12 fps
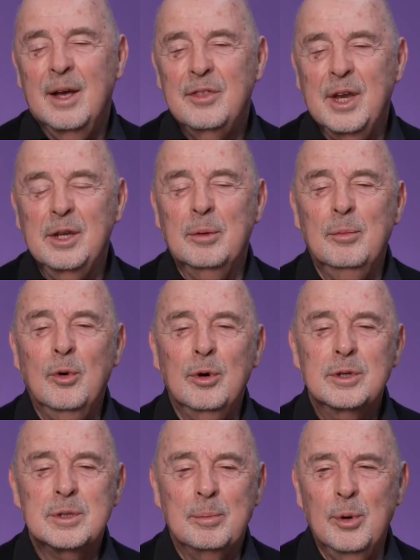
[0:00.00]
I think the
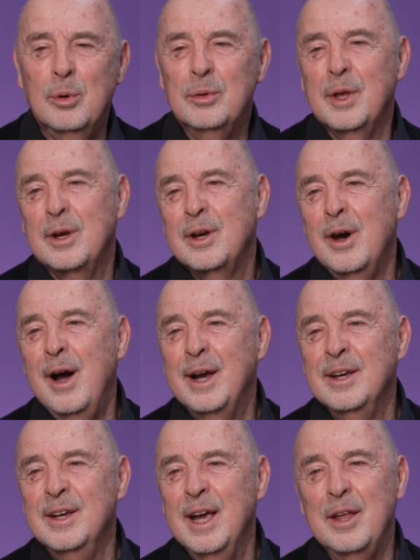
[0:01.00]
more support that Chai
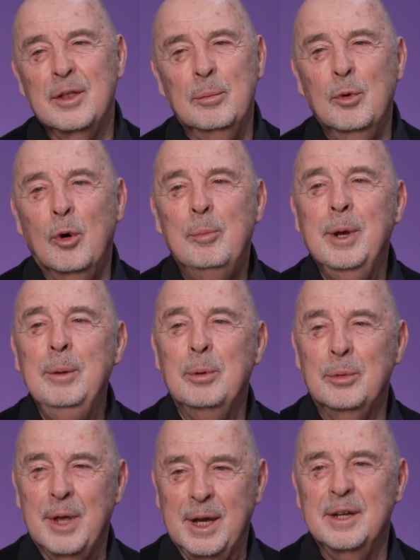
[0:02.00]
can get, the more
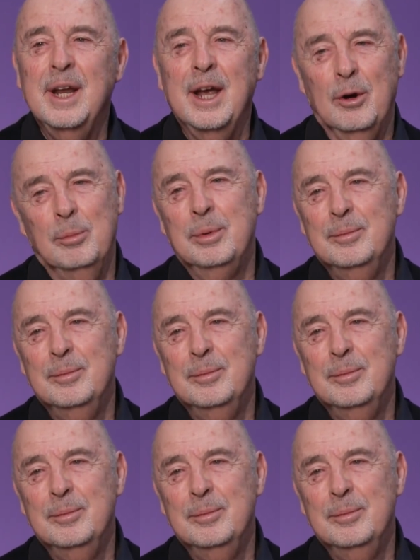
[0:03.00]
people they can help.